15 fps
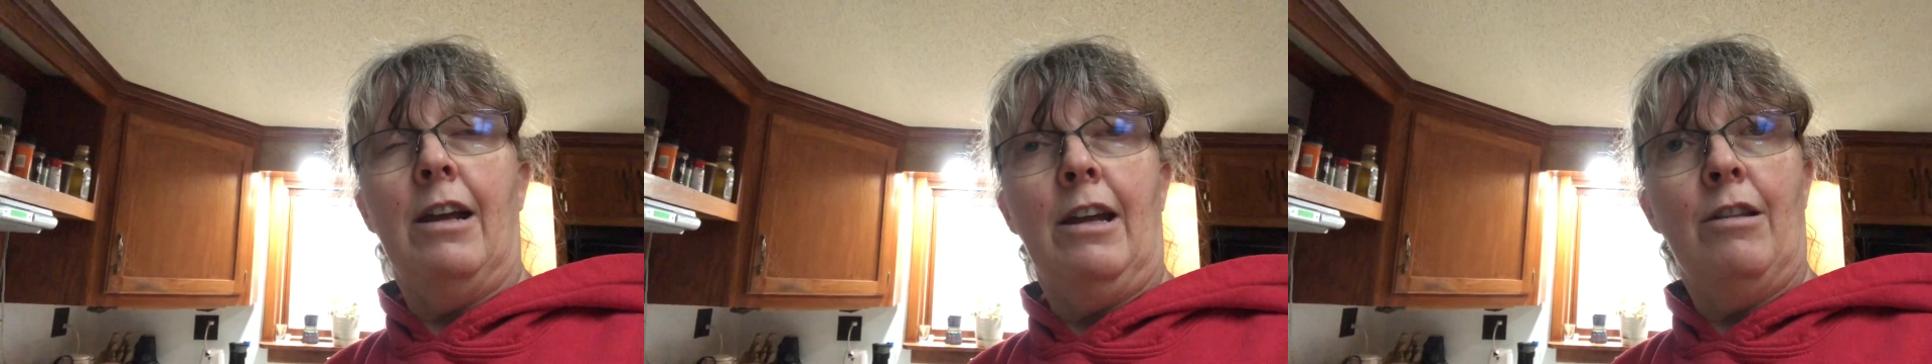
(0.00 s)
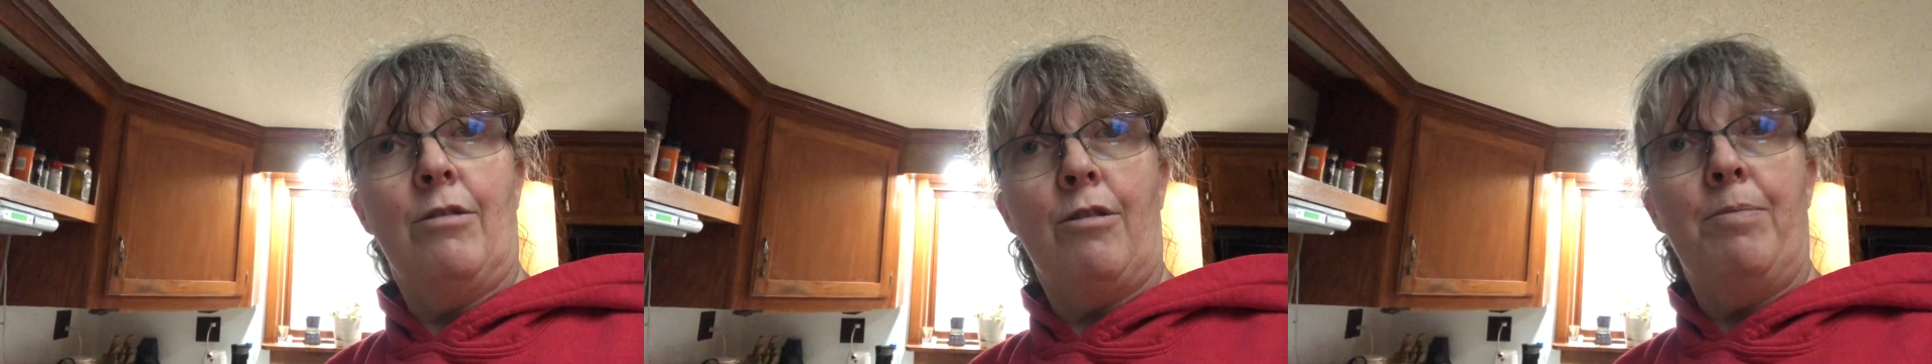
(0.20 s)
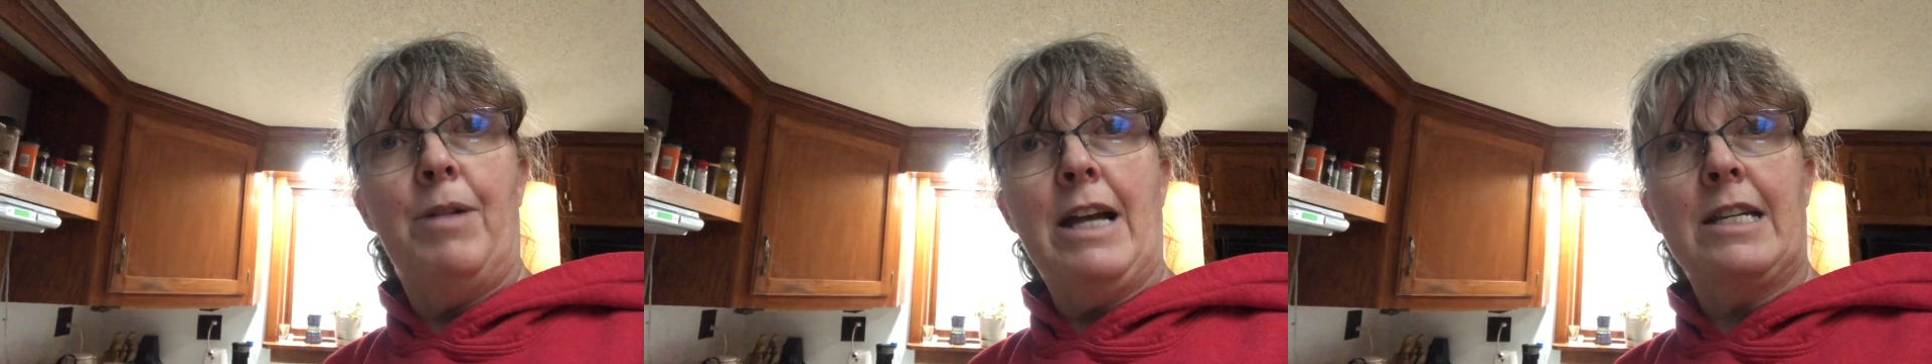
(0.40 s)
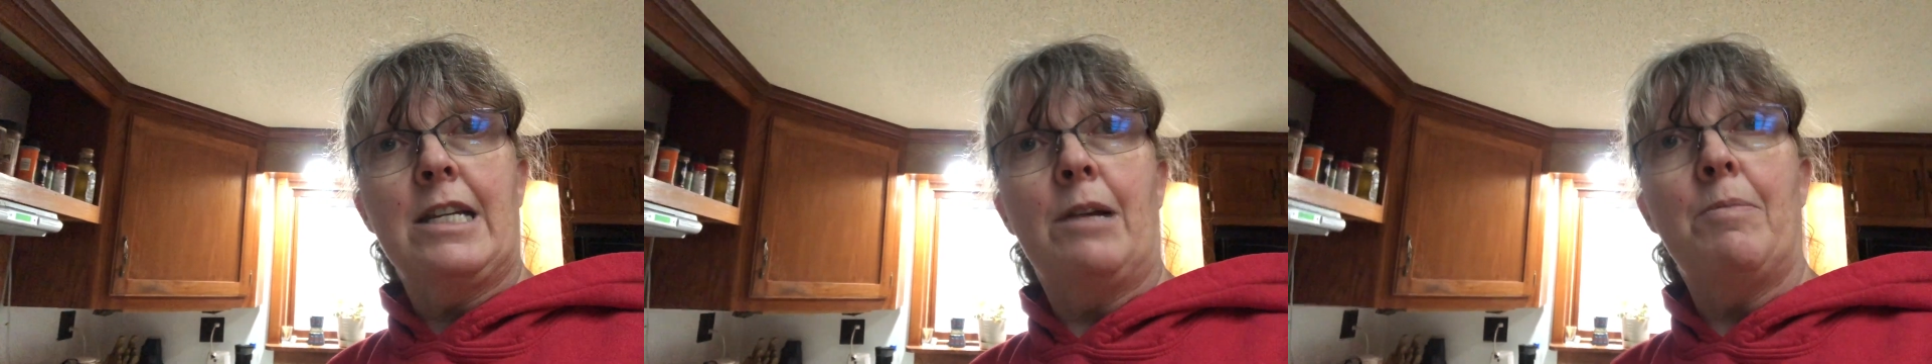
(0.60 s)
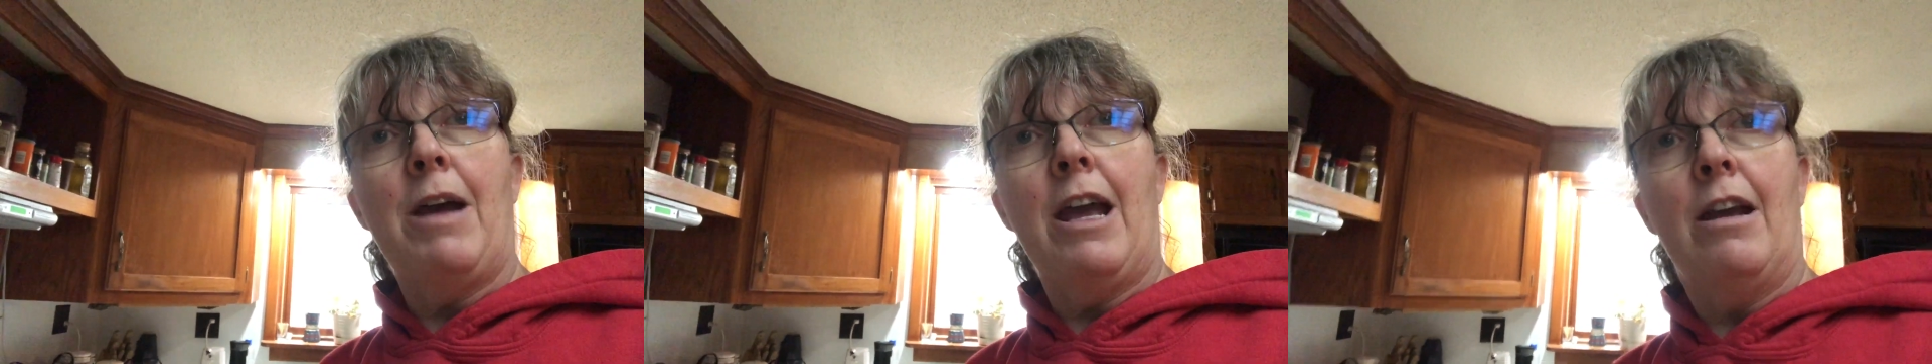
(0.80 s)
either a
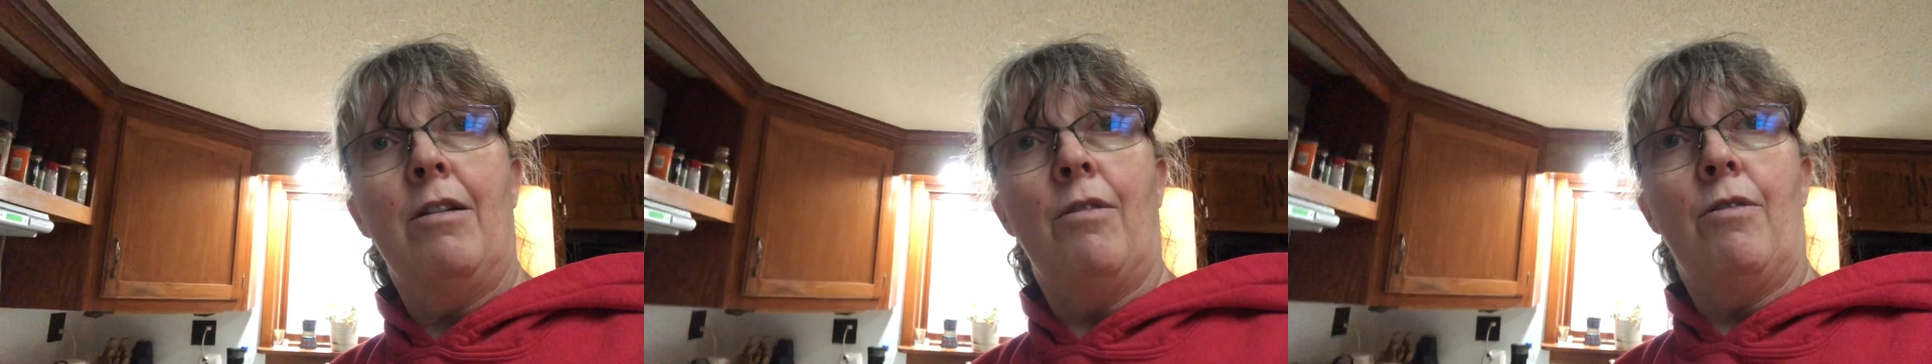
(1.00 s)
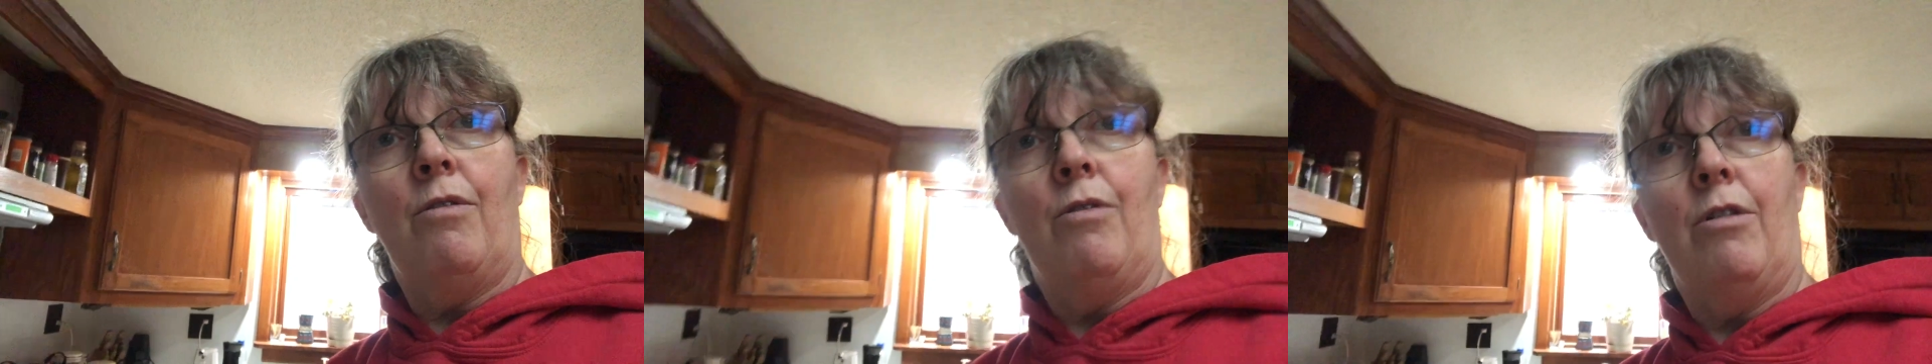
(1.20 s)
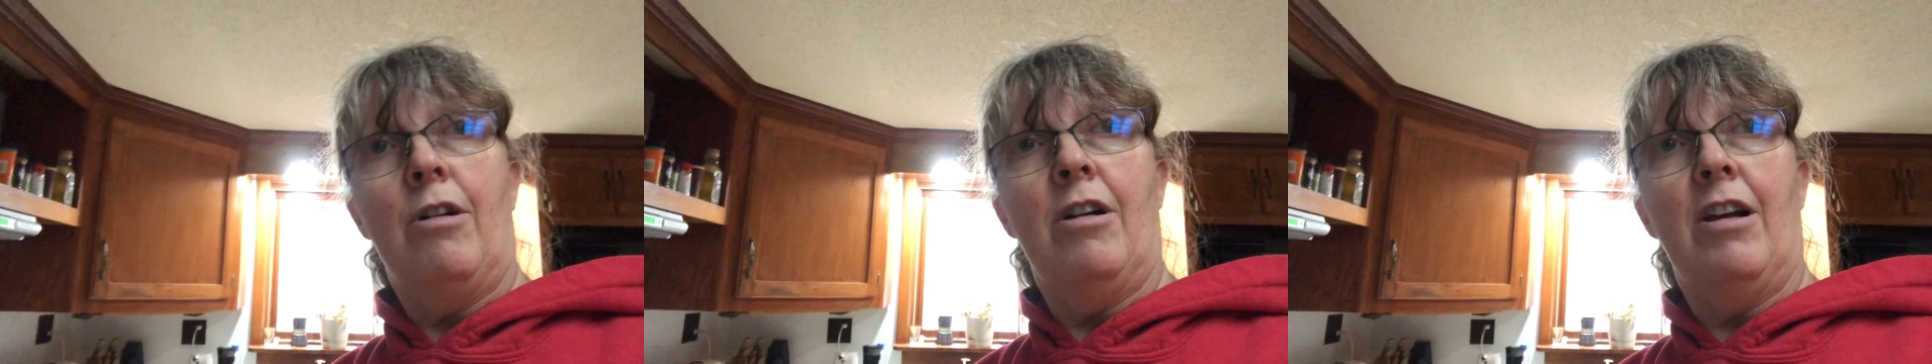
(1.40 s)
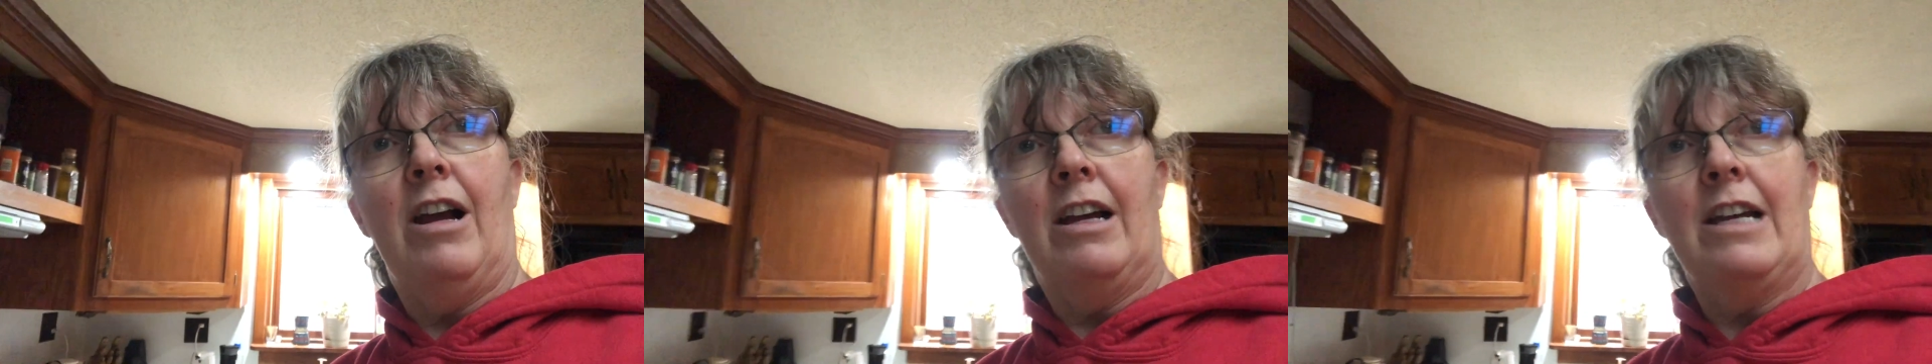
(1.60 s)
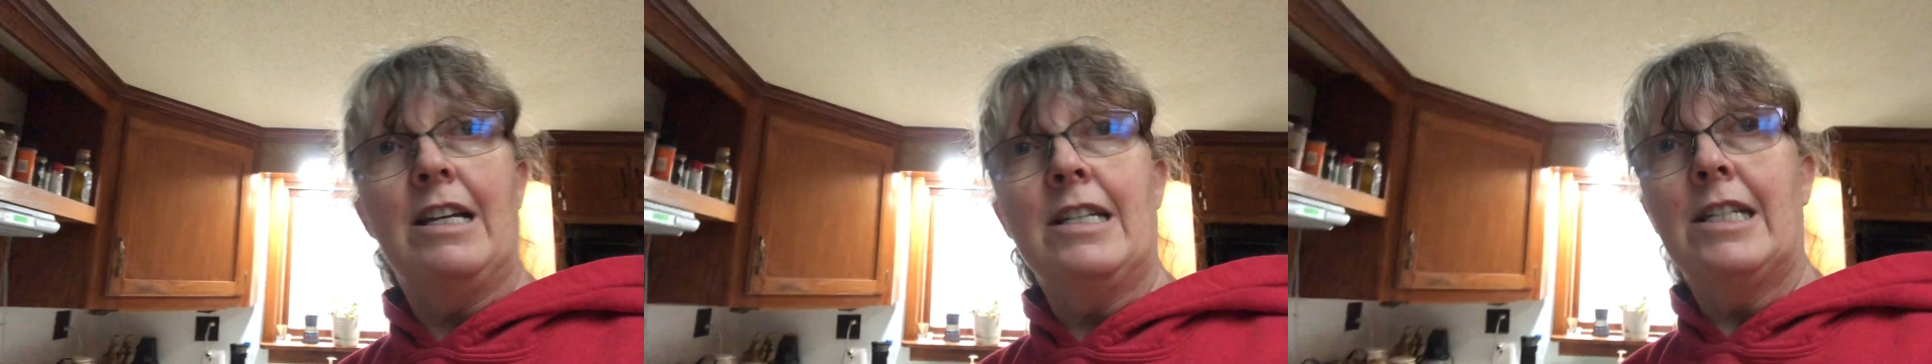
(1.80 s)
plastic bag or a
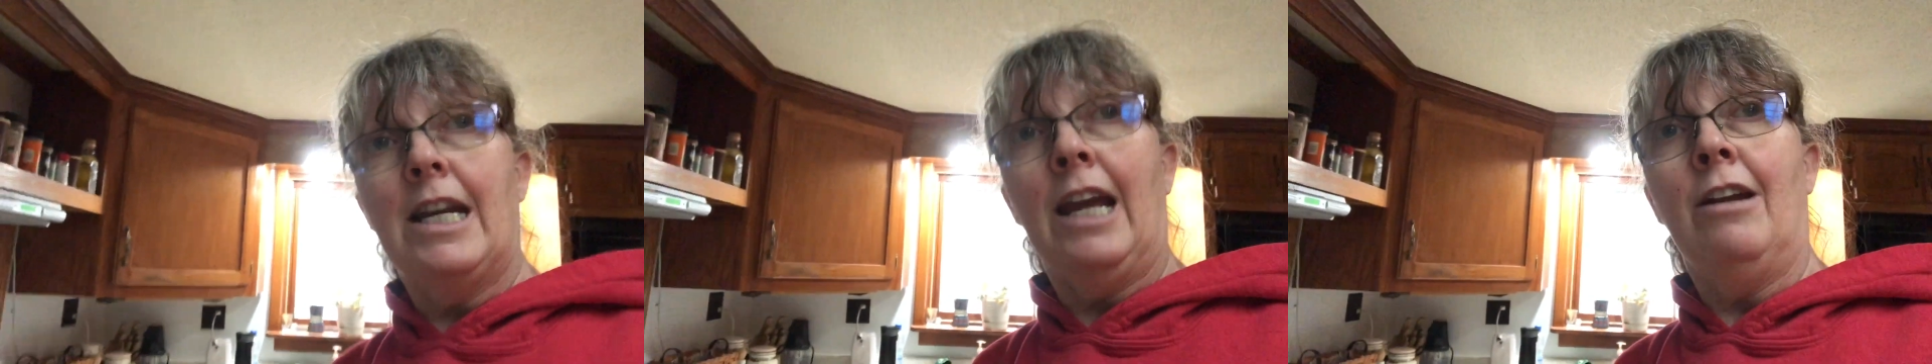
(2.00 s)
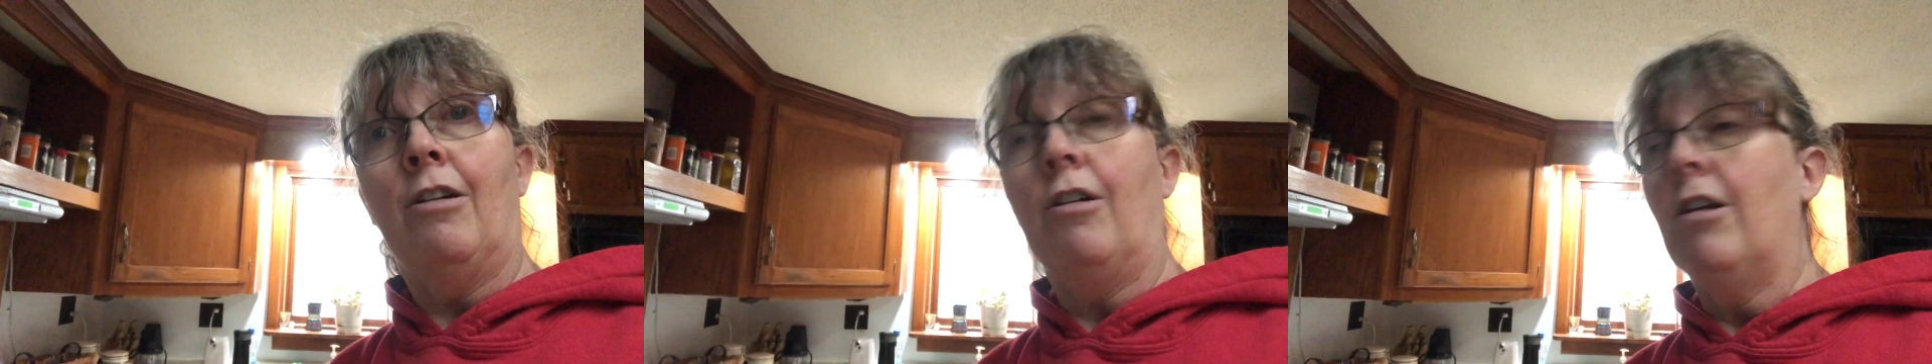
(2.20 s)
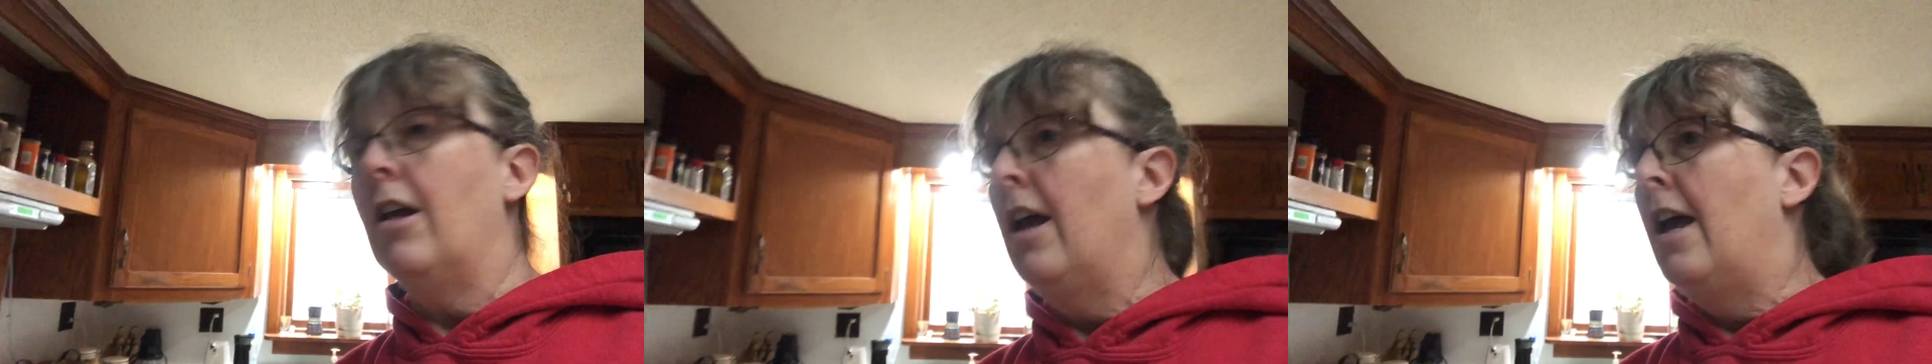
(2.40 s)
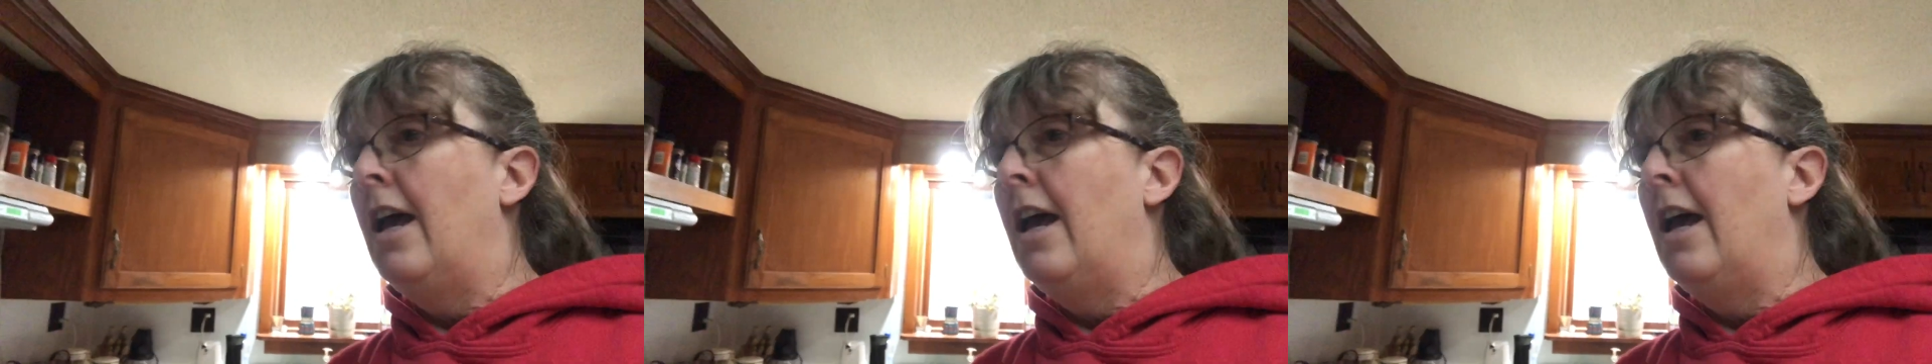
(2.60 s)
container,